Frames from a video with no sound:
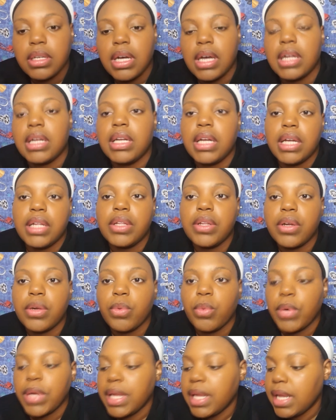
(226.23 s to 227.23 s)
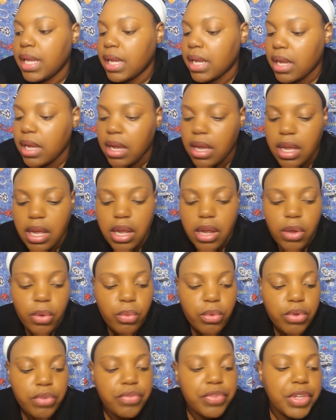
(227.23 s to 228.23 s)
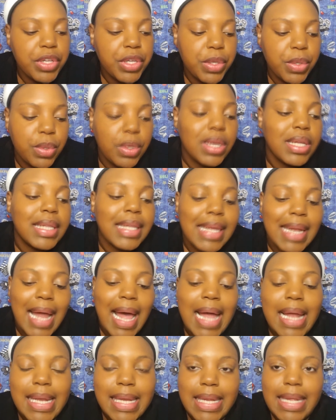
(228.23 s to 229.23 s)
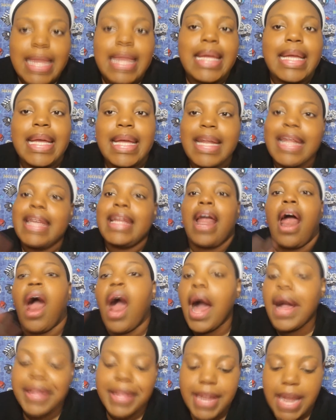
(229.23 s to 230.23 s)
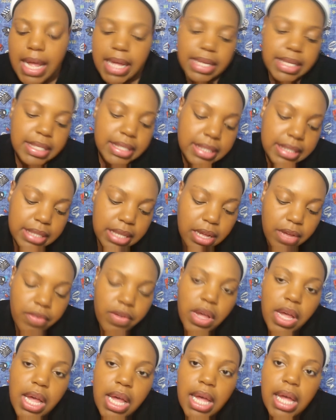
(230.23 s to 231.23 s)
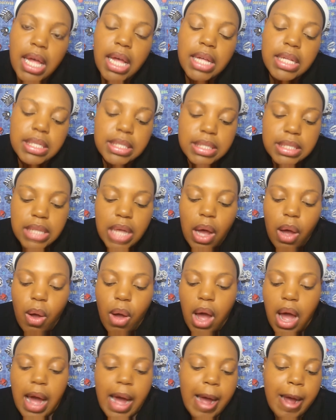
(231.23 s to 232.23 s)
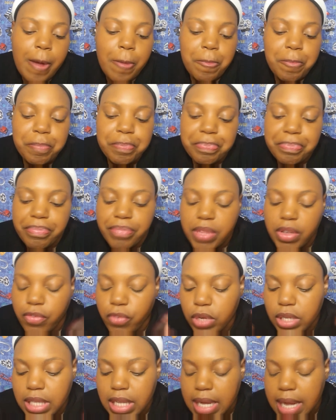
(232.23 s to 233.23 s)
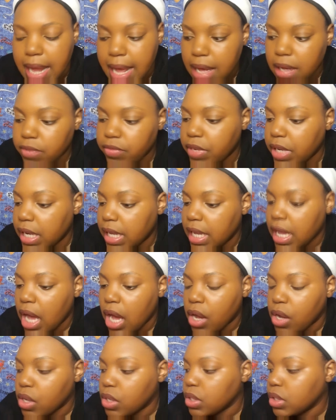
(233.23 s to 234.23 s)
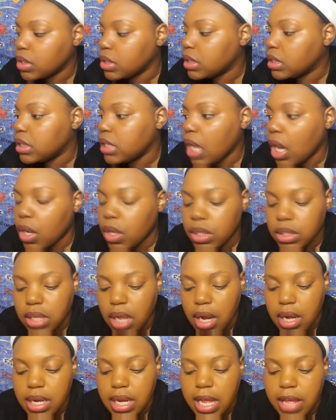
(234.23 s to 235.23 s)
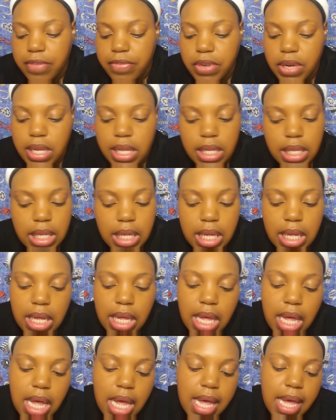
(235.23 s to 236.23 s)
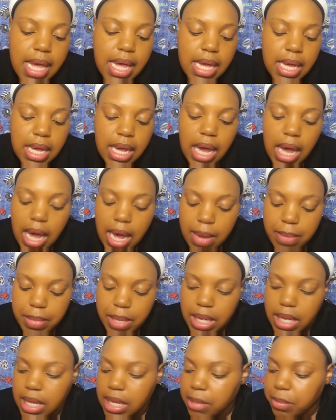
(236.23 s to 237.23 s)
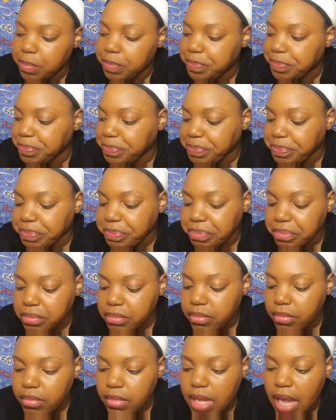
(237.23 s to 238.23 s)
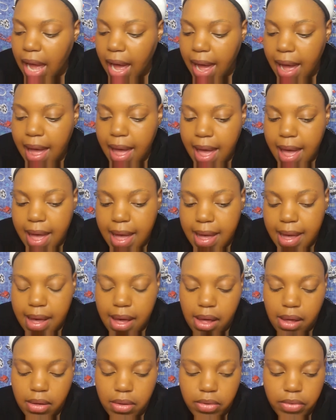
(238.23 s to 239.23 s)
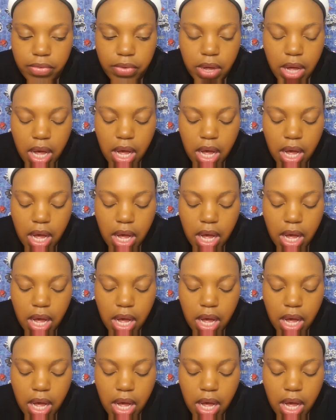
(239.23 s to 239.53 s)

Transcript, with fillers: another wig review that I did and all of that good stuff. So um for the nail videos, those are definitely coming. I have